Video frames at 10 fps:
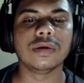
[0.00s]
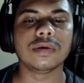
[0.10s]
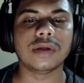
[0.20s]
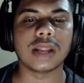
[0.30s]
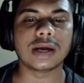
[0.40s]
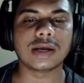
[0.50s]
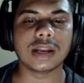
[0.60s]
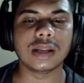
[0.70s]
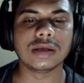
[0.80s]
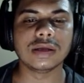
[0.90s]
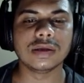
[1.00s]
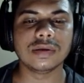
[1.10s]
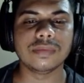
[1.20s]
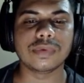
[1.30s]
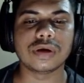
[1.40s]
directory,
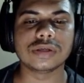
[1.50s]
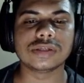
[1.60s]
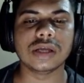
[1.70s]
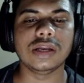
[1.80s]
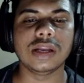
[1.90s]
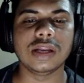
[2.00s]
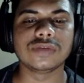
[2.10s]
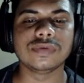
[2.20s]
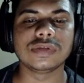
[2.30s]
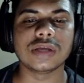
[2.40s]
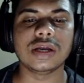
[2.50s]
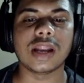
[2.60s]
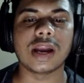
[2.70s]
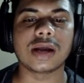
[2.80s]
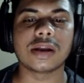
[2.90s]
because in Linux we say
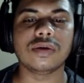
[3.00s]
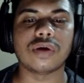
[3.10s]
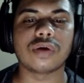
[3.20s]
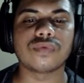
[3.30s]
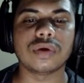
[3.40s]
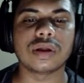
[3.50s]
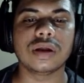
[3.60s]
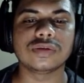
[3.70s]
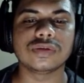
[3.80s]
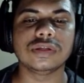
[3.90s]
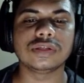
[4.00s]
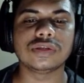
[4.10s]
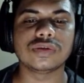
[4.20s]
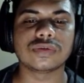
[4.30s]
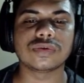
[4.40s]
directory, not folder. So this
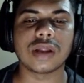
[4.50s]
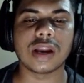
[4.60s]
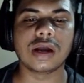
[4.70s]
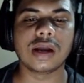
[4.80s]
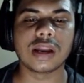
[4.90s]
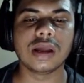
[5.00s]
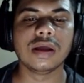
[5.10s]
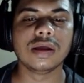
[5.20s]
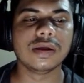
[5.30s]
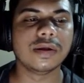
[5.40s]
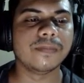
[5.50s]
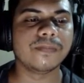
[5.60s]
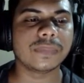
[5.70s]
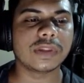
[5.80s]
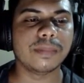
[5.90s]
is also directory.
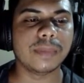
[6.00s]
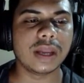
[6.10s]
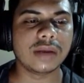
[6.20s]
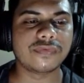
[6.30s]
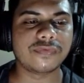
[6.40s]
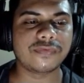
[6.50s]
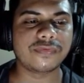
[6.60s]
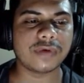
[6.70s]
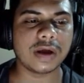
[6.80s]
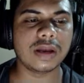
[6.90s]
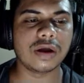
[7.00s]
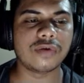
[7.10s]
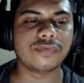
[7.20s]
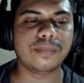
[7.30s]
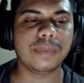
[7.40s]
The main file
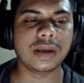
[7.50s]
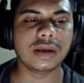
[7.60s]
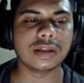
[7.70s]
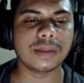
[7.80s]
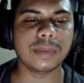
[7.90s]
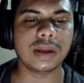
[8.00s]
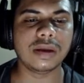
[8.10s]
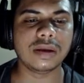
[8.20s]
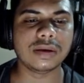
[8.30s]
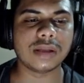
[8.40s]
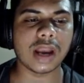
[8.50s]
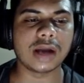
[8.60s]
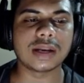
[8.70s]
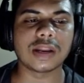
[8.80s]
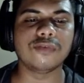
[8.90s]
of bin, the main
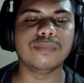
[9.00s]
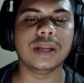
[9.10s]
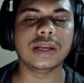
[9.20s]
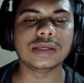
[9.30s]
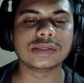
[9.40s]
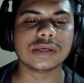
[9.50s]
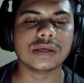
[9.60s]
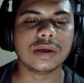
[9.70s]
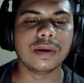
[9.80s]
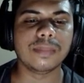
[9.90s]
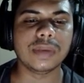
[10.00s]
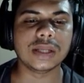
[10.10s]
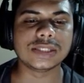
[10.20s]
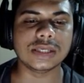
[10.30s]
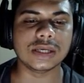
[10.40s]
directory of bin is
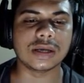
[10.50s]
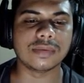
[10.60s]
placed here,